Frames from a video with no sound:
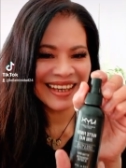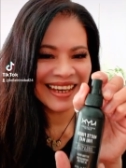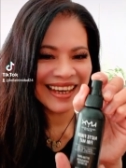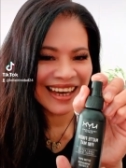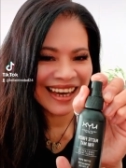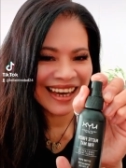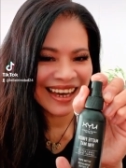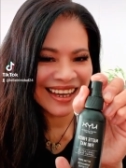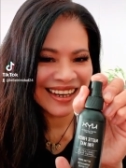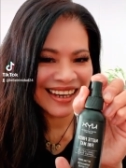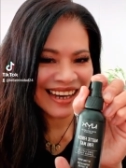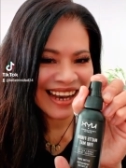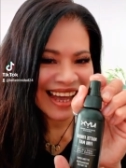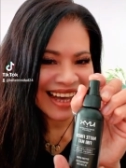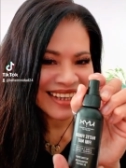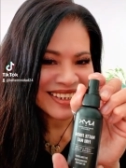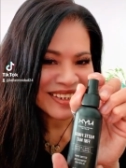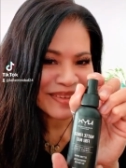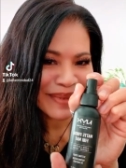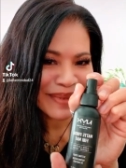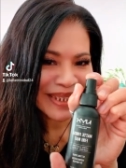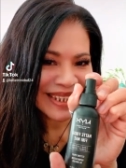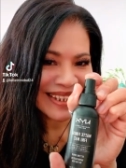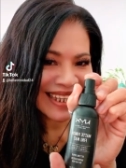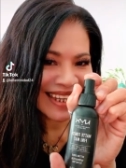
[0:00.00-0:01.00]
And last
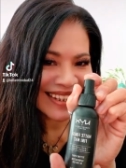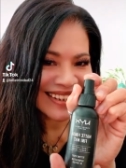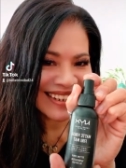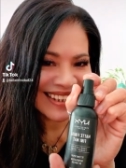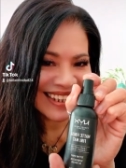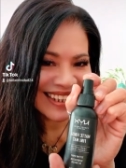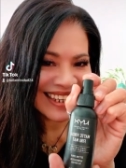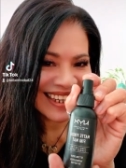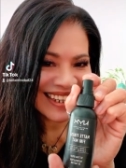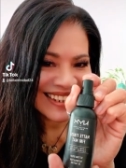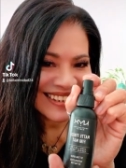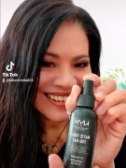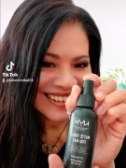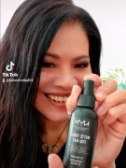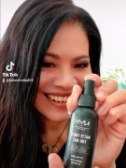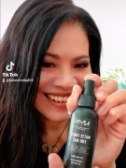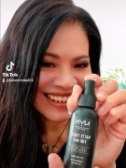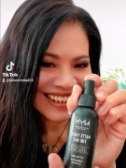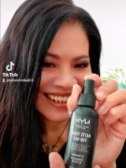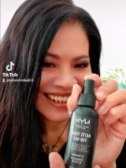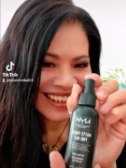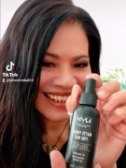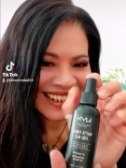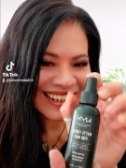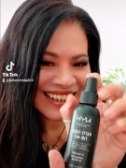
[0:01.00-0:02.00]
but not the least,
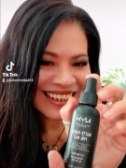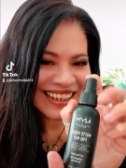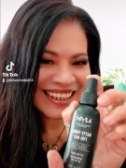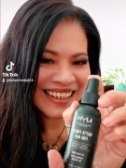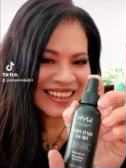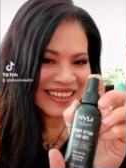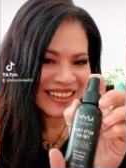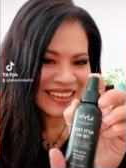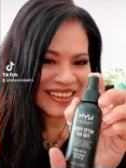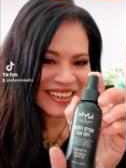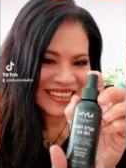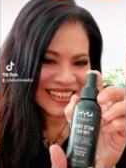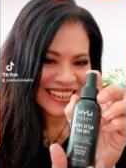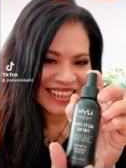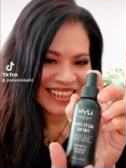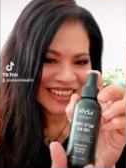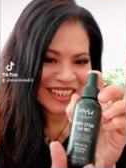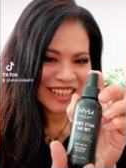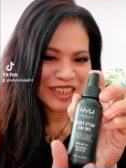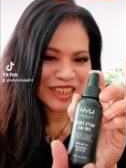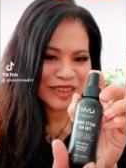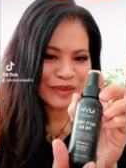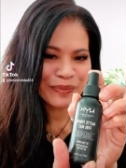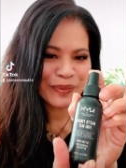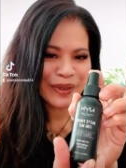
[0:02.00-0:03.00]
the setting
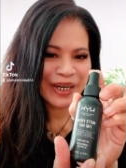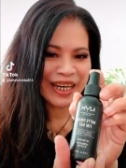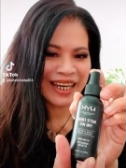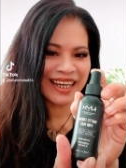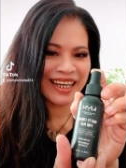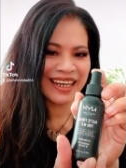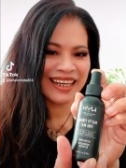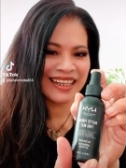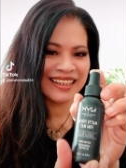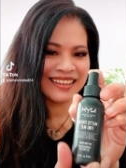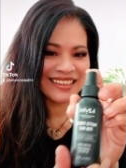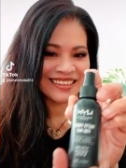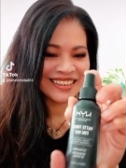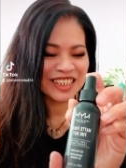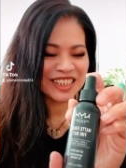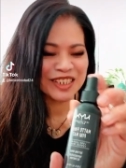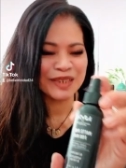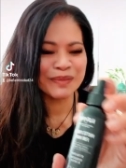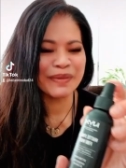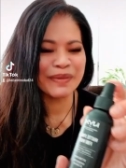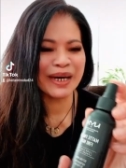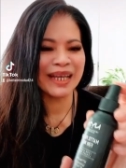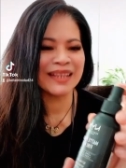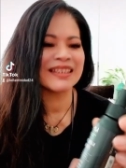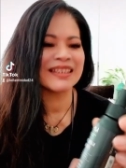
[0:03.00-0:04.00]
spray. This is
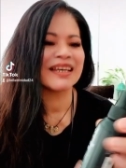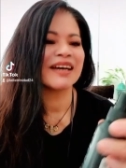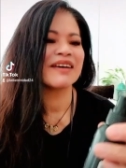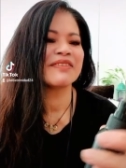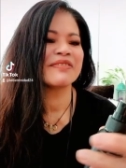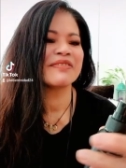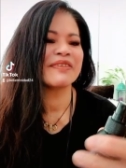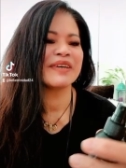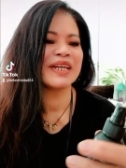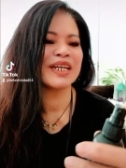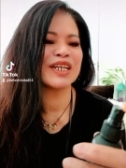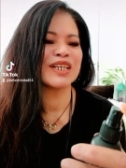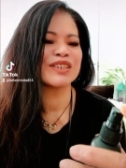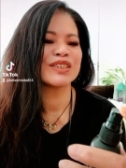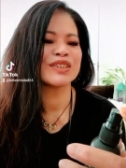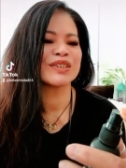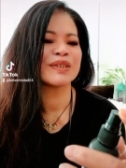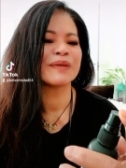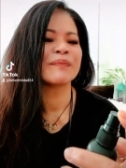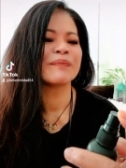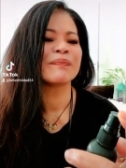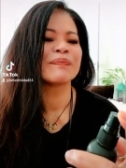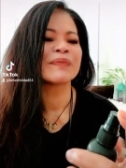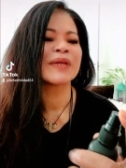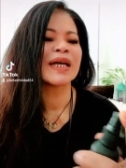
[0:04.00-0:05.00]
matte finish.
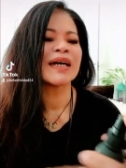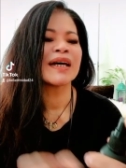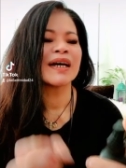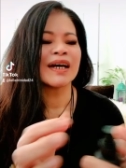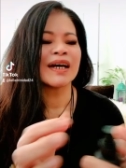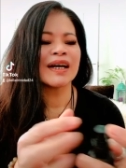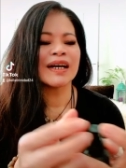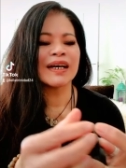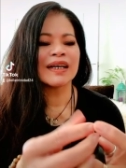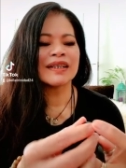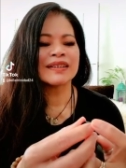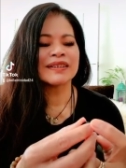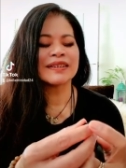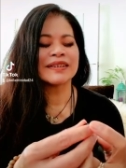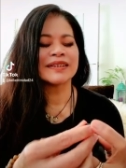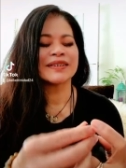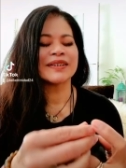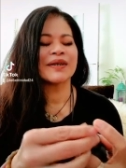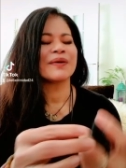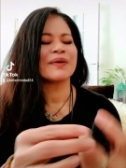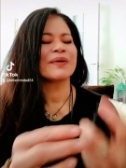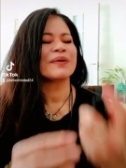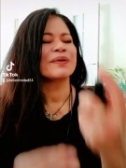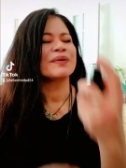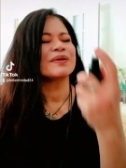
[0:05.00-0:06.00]

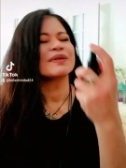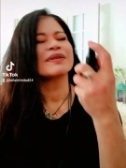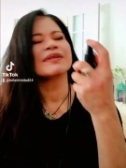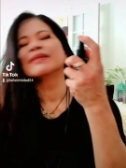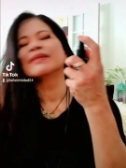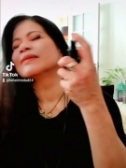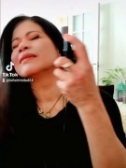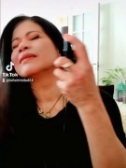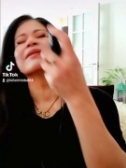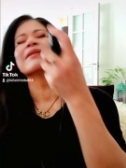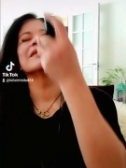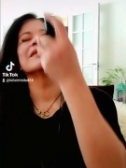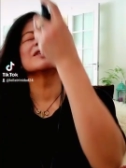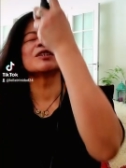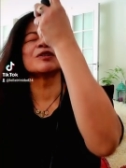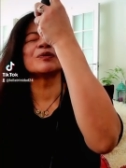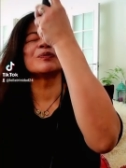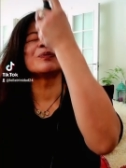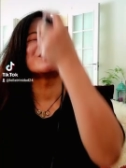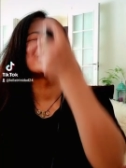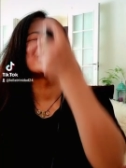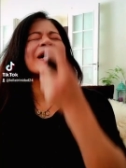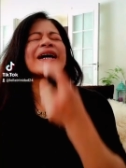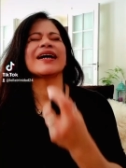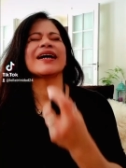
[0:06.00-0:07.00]
So
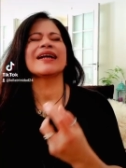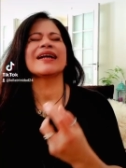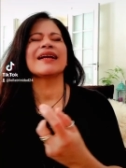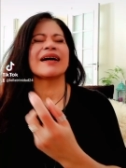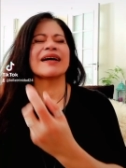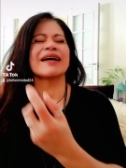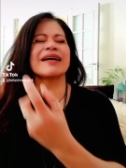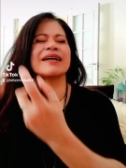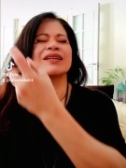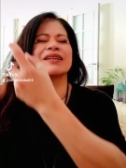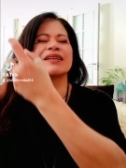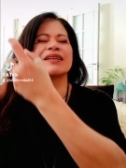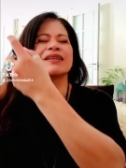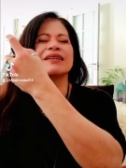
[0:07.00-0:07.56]
spray like